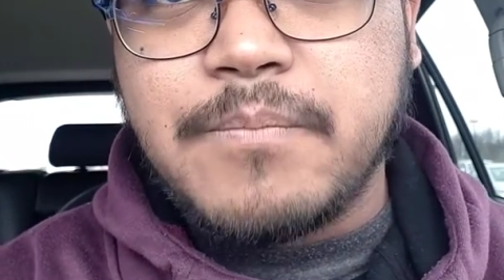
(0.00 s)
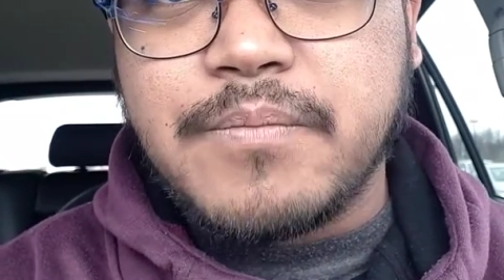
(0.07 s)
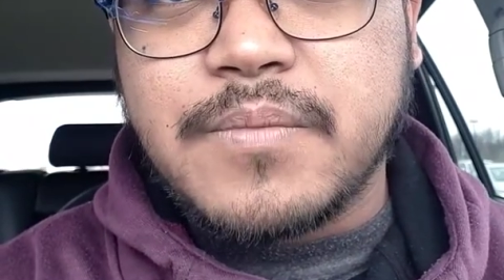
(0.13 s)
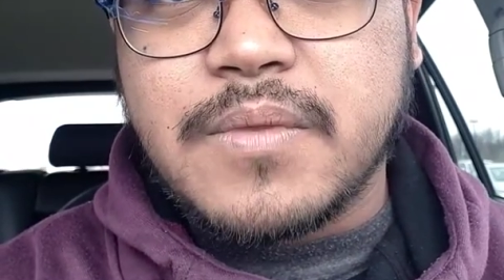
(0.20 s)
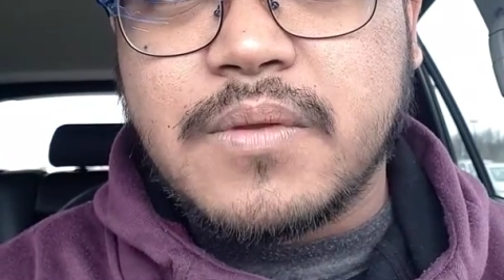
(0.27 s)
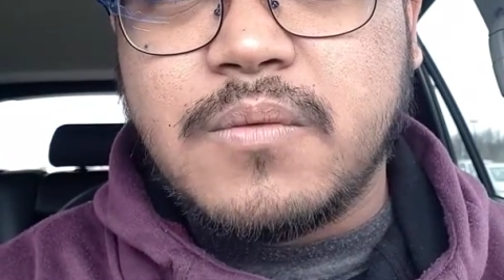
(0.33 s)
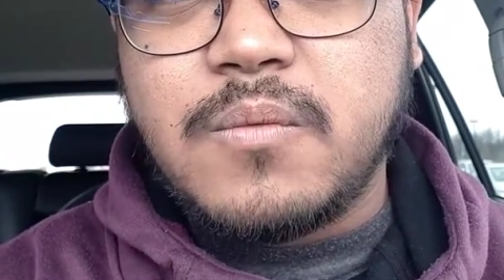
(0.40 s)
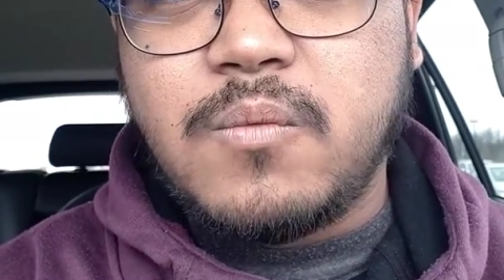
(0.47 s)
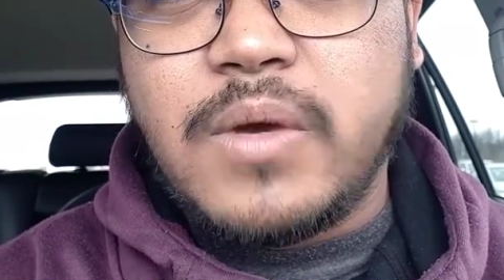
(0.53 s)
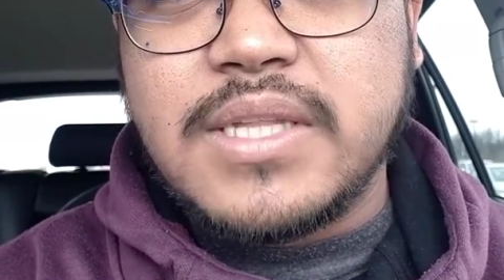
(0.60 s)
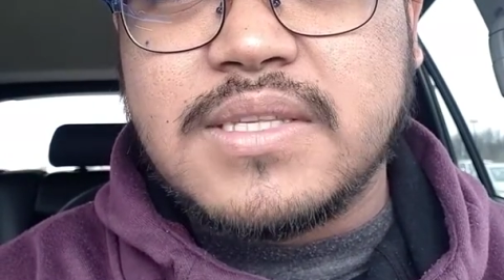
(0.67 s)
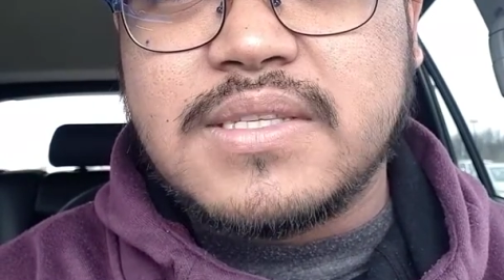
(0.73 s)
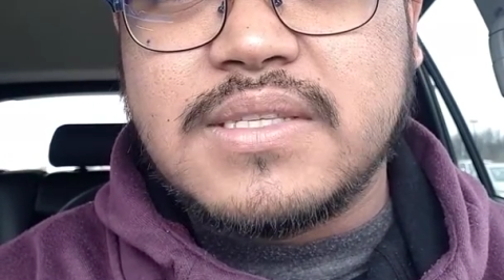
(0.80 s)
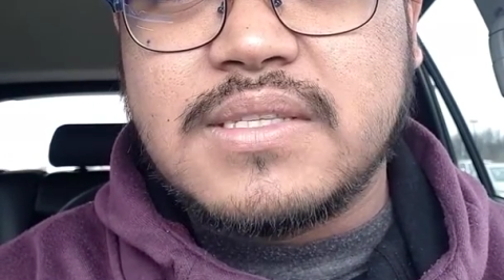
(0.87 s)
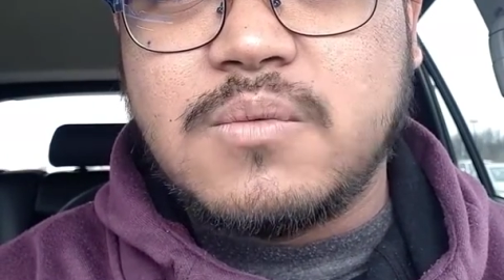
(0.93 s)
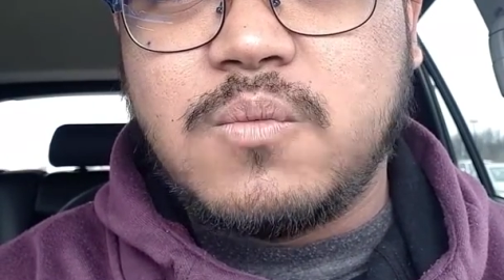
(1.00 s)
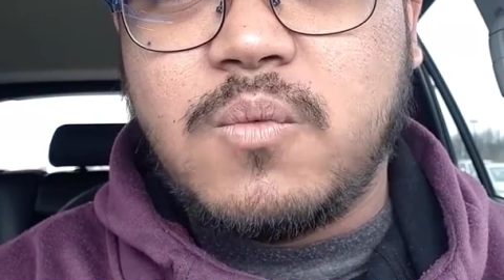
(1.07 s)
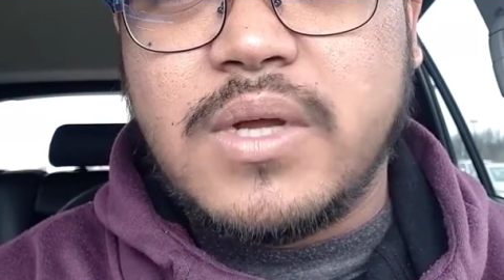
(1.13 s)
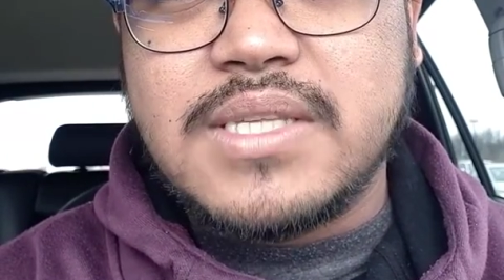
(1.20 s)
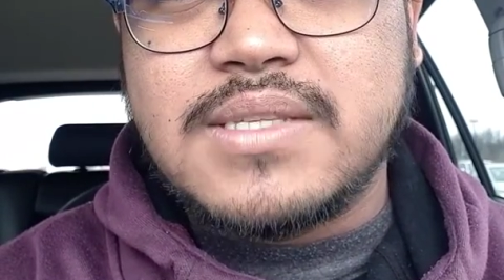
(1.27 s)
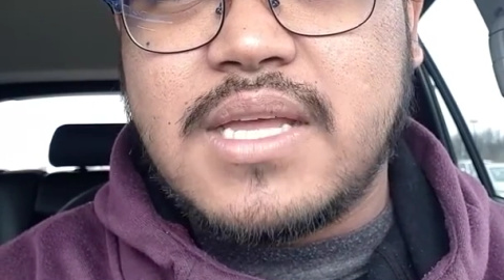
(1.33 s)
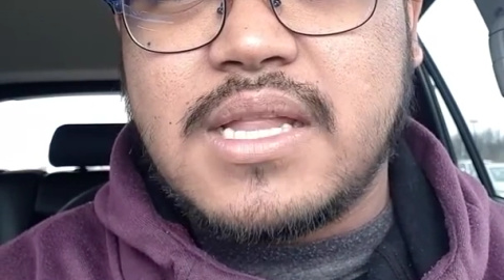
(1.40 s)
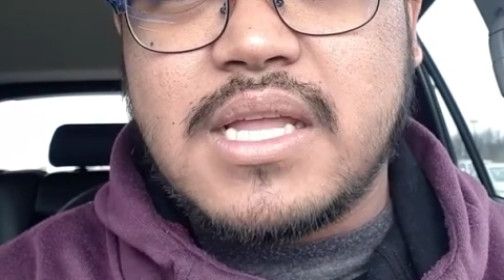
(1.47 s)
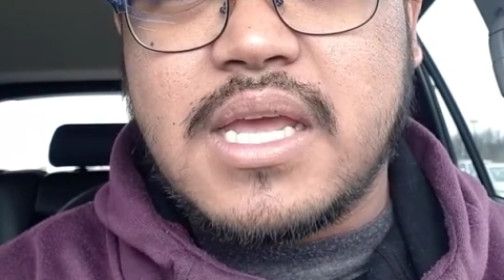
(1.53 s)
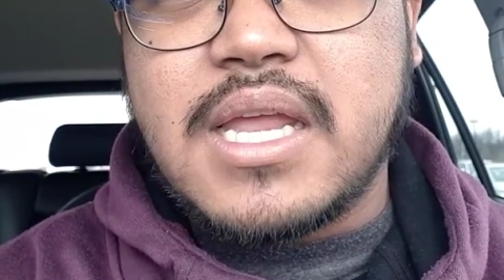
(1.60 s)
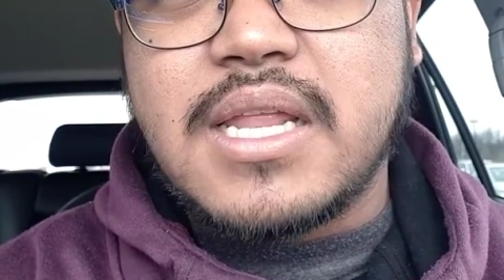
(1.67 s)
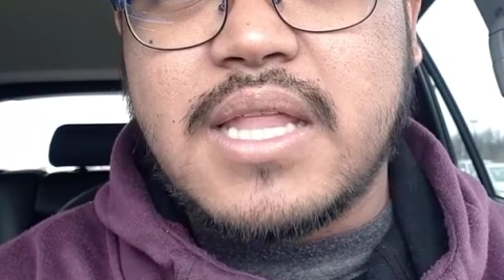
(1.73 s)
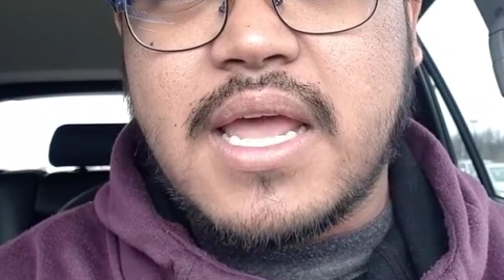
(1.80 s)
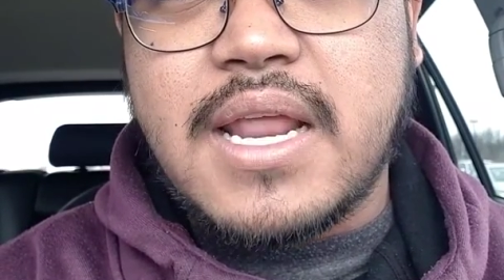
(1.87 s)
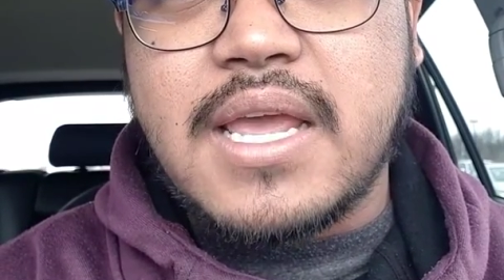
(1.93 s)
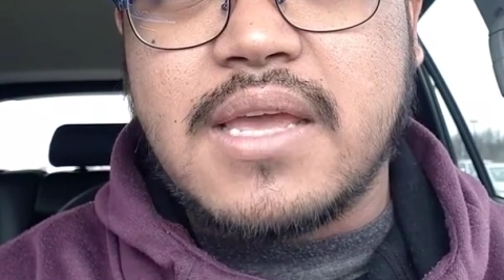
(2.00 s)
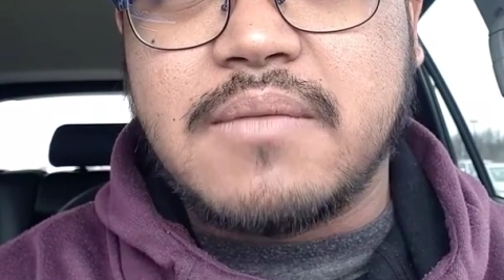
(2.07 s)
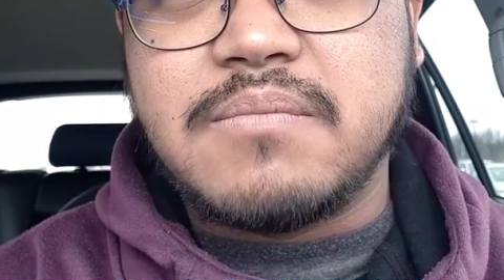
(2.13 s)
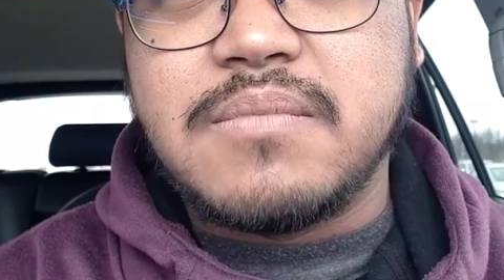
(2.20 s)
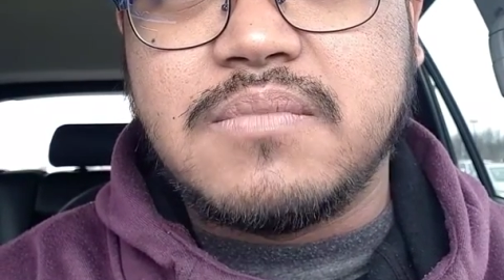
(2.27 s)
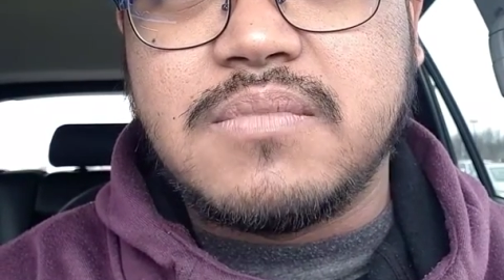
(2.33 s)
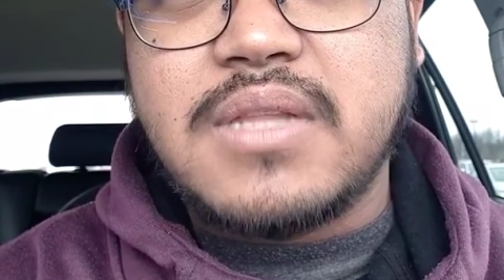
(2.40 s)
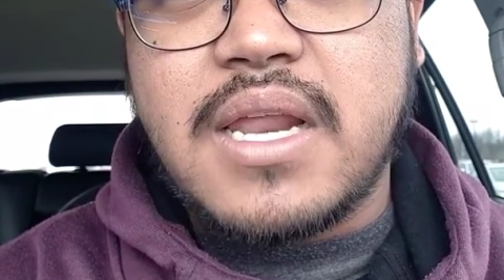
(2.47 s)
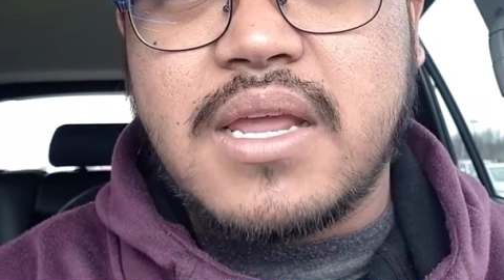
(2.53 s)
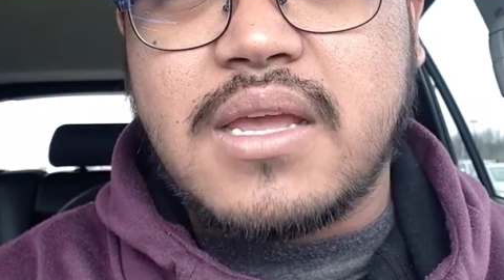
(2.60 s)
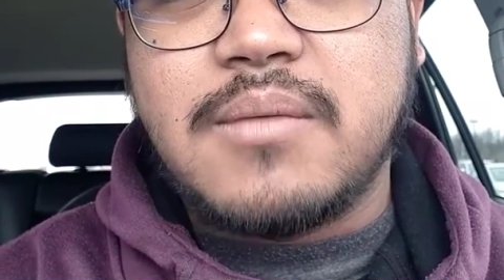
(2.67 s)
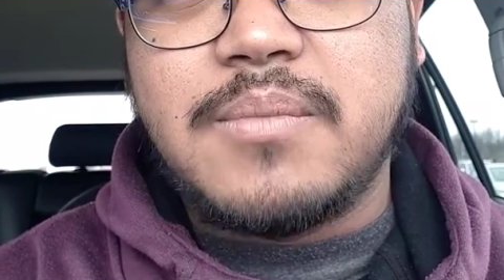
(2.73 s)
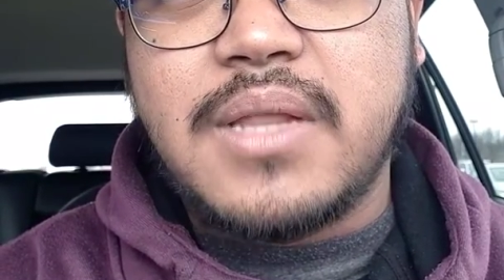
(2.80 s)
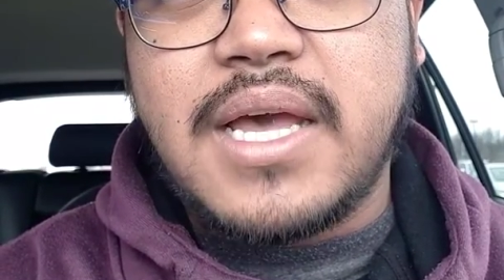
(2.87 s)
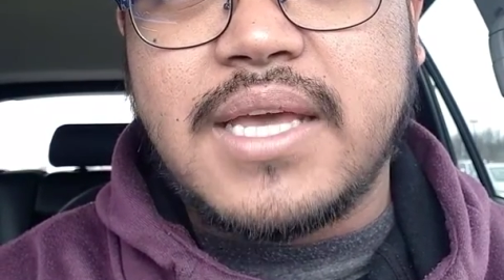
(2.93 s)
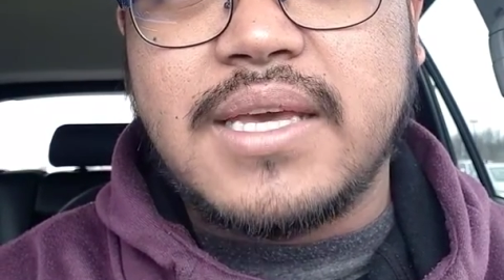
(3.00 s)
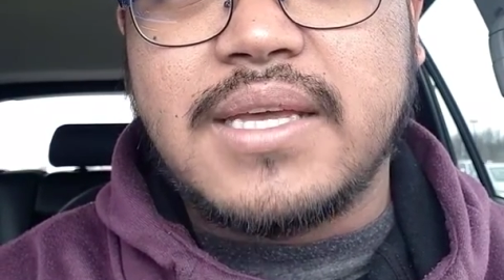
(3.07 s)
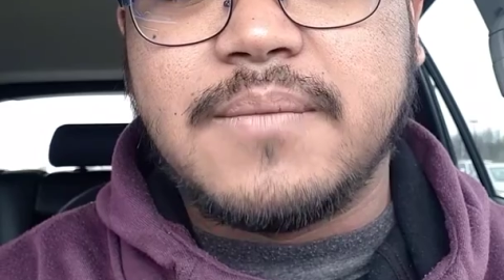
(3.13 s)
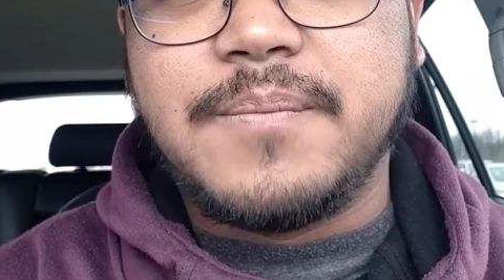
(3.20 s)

and that I apply it.